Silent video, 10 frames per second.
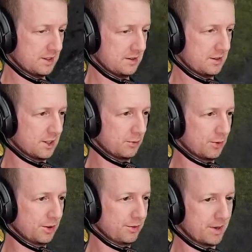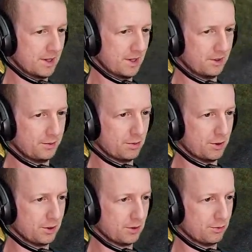So one of our paladins
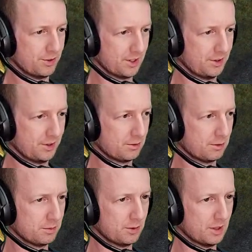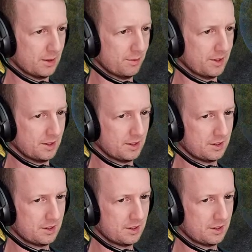broke and fled. Let's group them all up then.